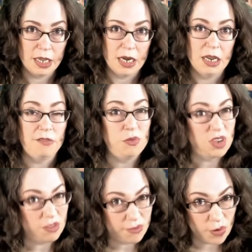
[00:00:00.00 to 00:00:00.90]
get it, if you
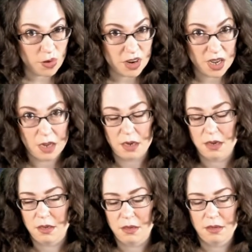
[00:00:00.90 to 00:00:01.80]
can afford it,
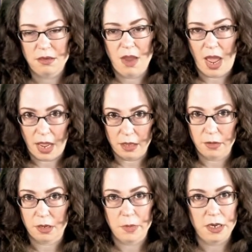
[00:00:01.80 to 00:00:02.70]
I highly
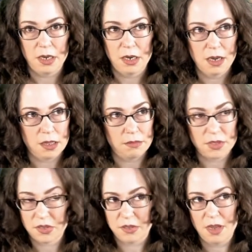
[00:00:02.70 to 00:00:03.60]
recommend it.
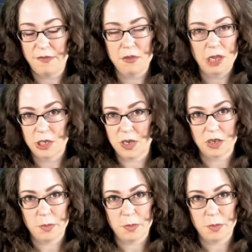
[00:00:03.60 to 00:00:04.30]
If you like Josh